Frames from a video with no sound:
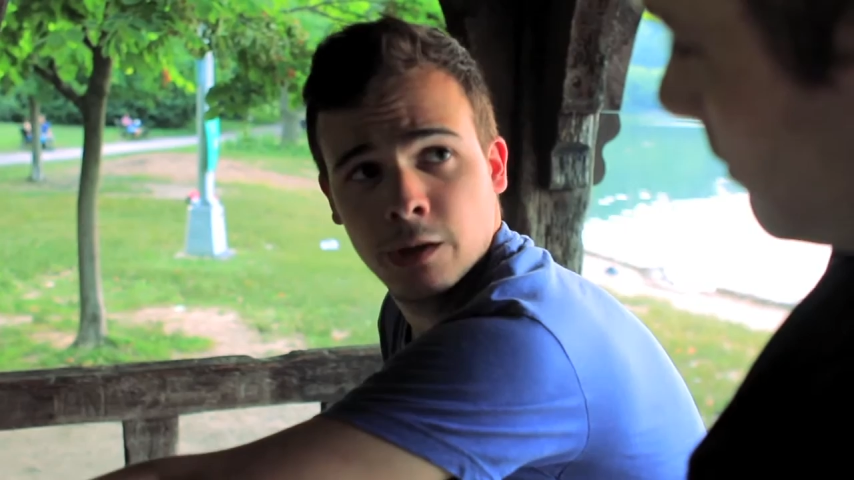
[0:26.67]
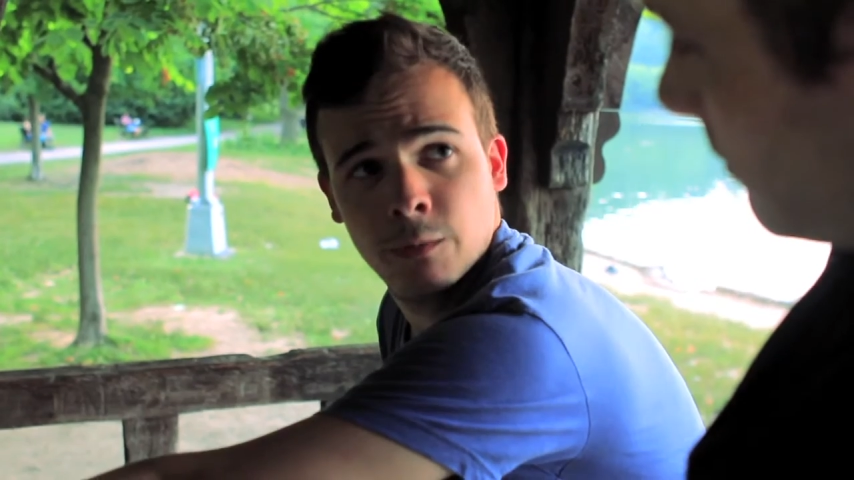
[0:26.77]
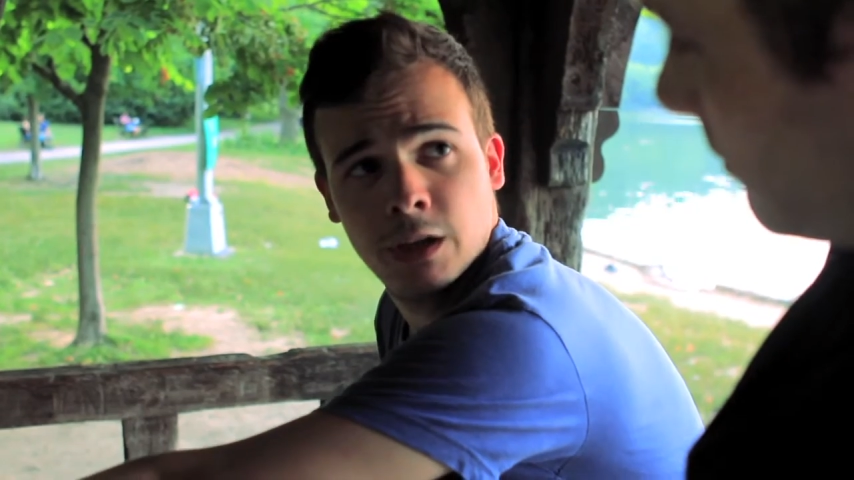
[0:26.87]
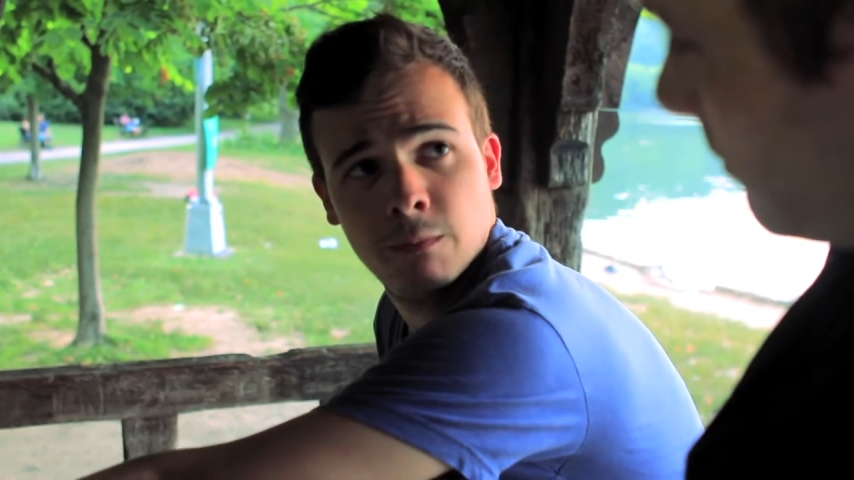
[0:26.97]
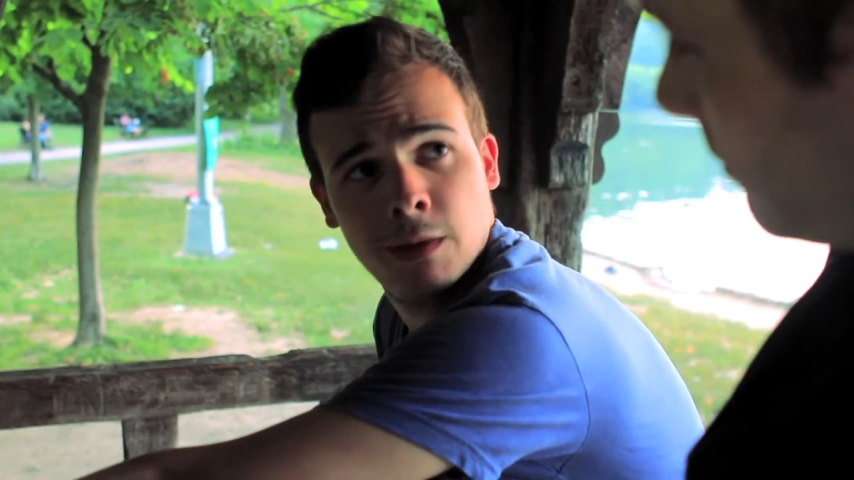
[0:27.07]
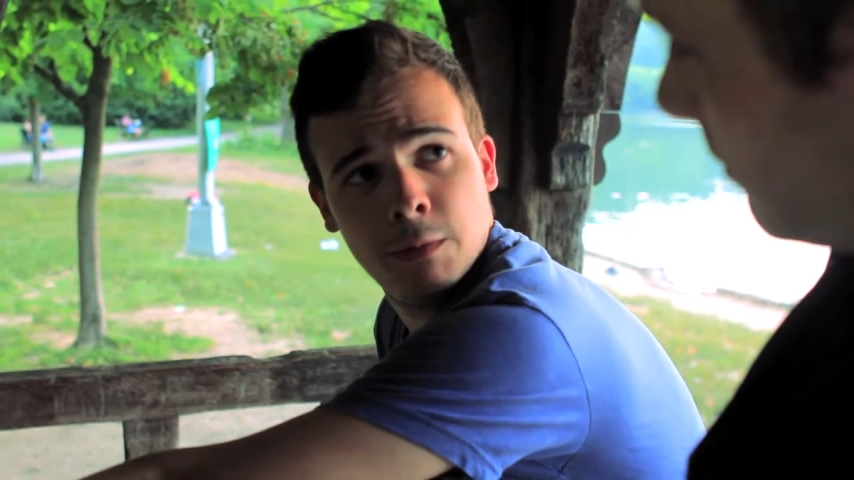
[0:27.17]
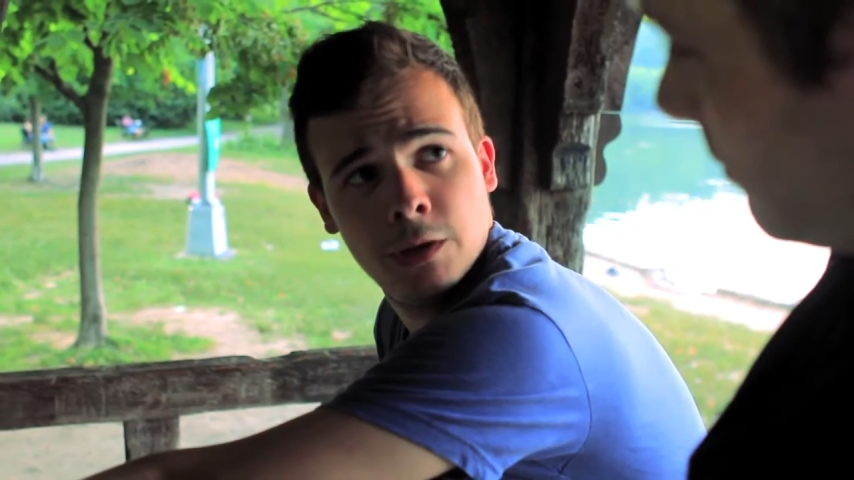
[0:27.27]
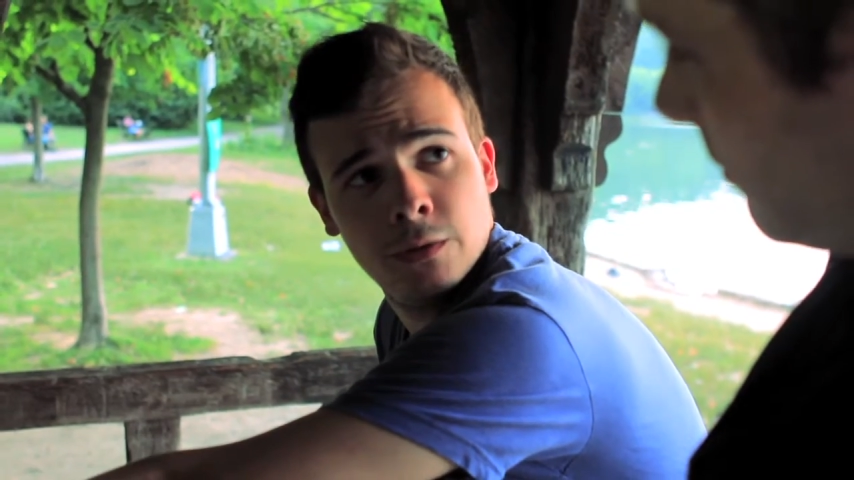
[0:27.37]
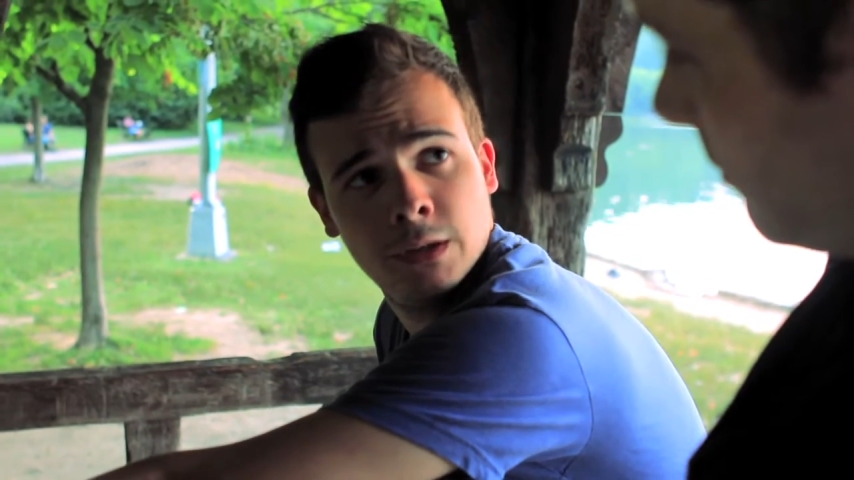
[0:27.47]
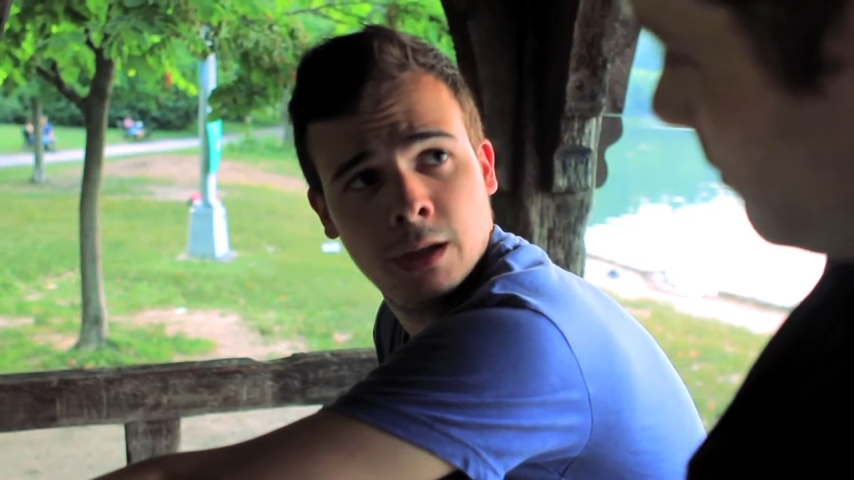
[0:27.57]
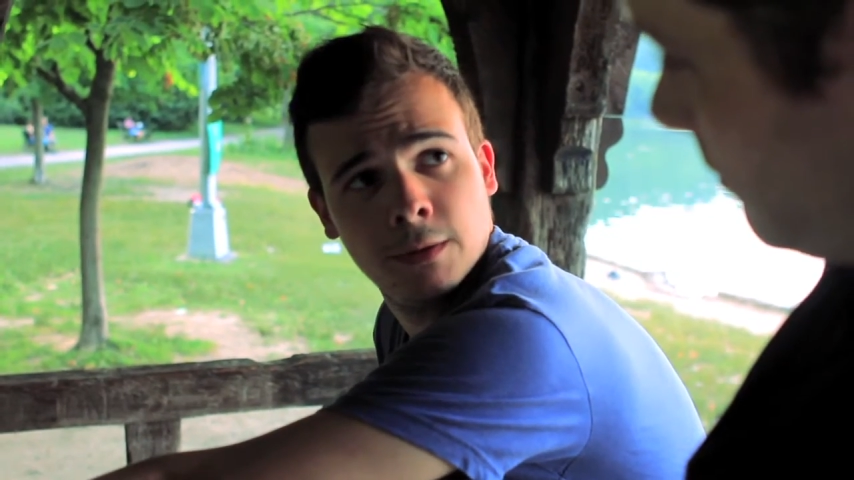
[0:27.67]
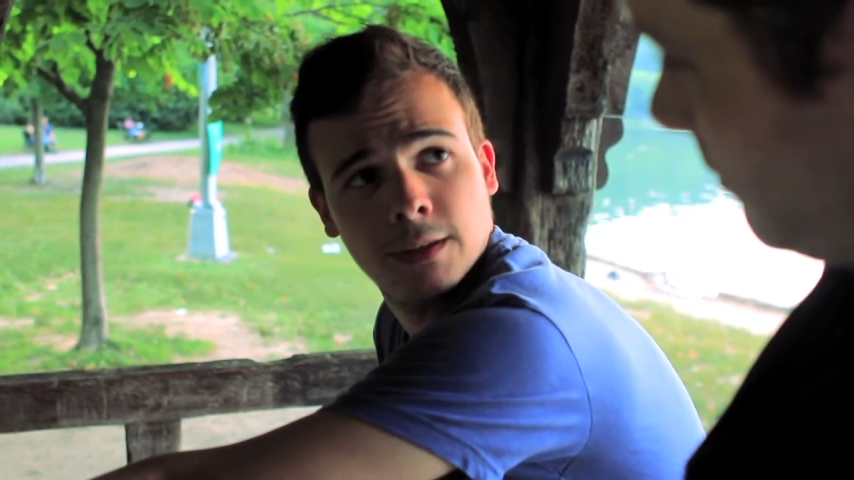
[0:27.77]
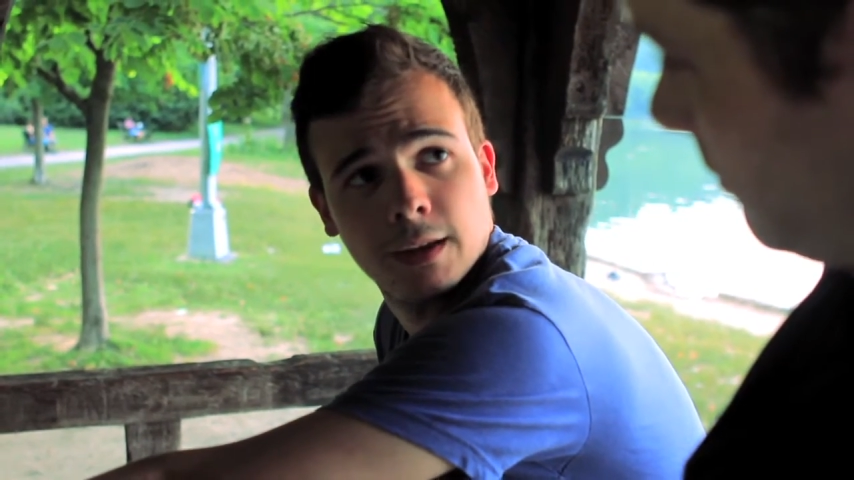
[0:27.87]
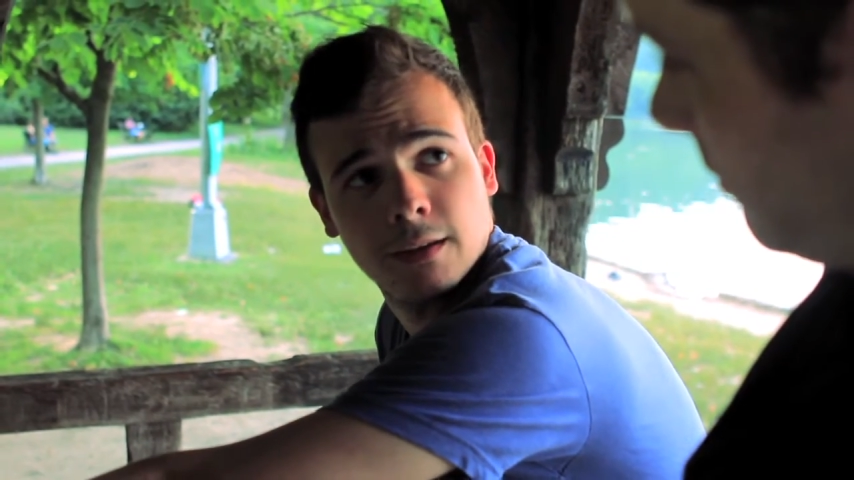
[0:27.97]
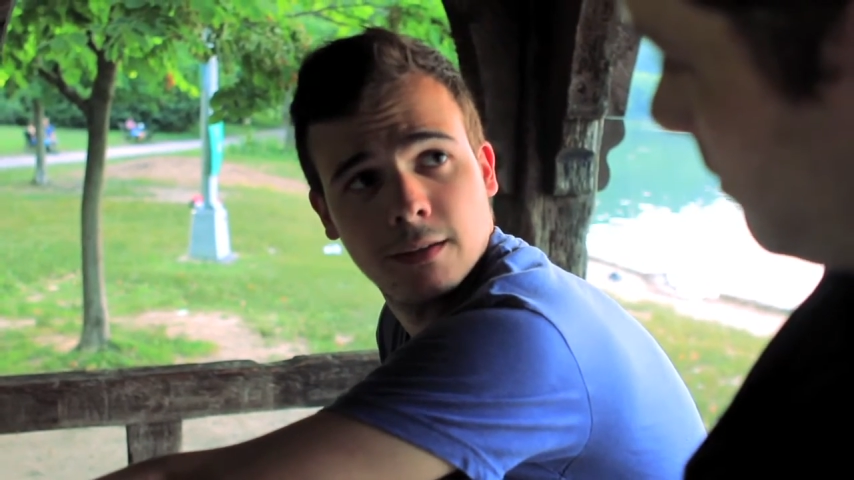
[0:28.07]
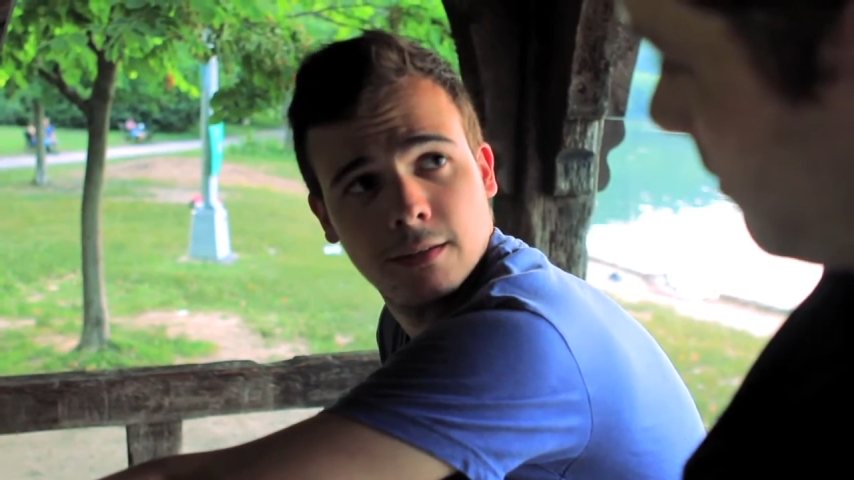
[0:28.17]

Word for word: we could maybe do a double date.